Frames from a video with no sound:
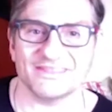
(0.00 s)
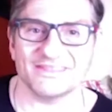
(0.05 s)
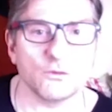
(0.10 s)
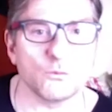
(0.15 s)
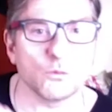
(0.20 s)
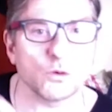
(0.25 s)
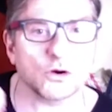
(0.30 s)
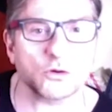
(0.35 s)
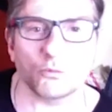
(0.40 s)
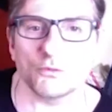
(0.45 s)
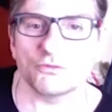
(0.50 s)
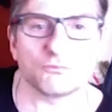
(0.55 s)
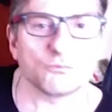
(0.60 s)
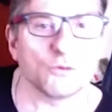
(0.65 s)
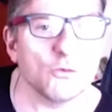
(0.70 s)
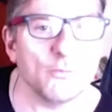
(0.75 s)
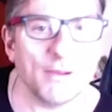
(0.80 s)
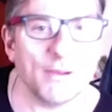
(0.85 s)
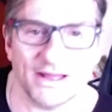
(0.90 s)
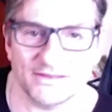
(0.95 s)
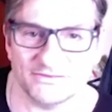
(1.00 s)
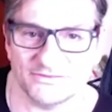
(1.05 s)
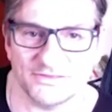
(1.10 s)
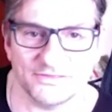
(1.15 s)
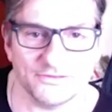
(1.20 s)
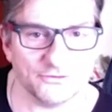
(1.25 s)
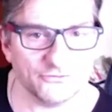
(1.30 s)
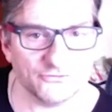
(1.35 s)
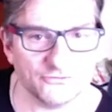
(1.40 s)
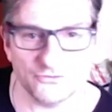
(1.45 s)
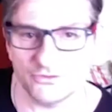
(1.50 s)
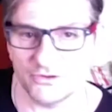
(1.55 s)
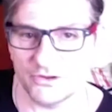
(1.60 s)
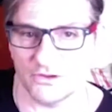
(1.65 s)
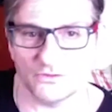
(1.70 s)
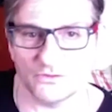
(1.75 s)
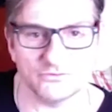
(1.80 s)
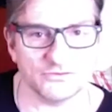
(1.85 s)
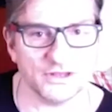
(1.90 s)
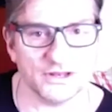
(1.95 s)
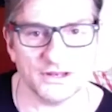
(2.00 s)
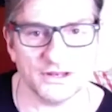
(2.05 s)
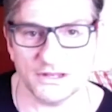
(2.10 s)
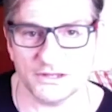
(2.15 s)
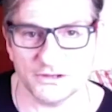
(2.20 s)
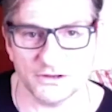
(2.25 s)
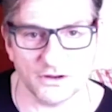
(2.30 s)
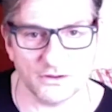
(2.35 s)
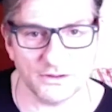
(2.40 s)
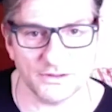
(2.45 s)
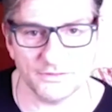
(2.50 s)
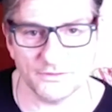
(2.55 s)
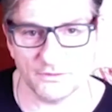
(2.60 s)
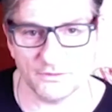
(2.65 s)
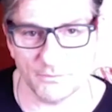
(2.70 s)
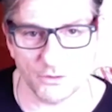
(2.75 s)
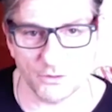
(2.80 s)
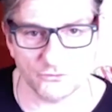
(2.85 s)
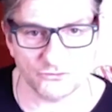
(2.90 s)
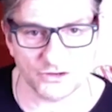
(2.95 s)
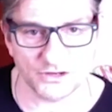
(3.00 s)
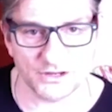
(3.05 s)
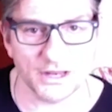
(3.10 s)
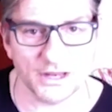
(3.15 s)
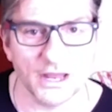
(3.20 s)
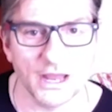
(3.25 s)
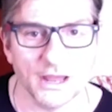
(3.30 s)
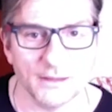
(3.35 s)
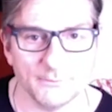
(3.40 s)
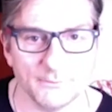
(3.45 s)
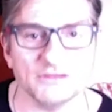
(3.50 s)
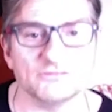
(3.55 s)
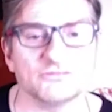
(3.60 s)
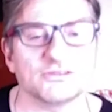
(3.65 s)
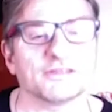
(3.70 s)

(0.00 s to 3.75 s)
they work with robots in their studios and, you know, in their motion piece. Like